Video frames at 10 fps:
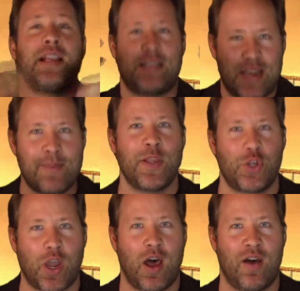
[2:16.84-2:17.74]
takes an
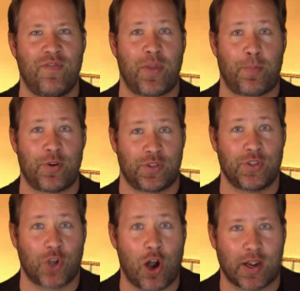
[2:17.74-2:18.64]
image of the
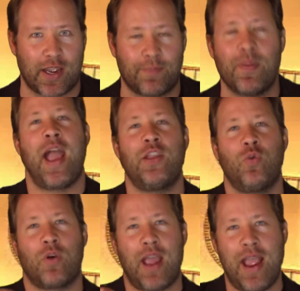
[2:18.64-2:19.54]
person talking, and
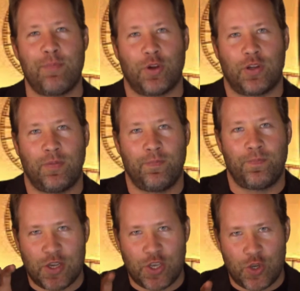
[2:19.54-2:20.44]
you are able
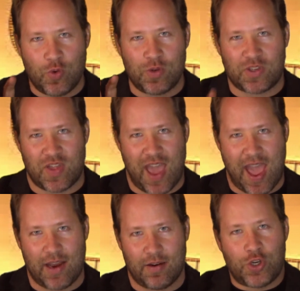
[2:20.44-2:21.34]
to use
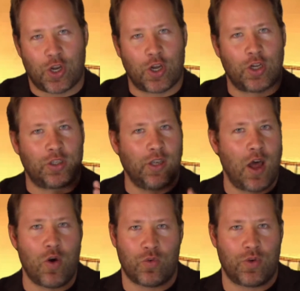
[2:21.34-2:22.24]
that to
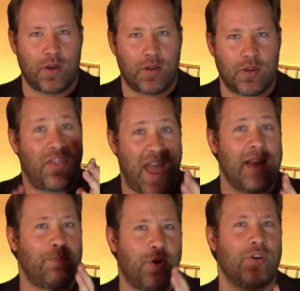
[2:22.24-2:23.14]
clone
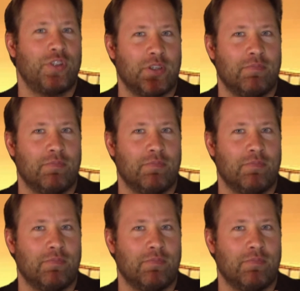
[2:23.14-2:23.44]
that person?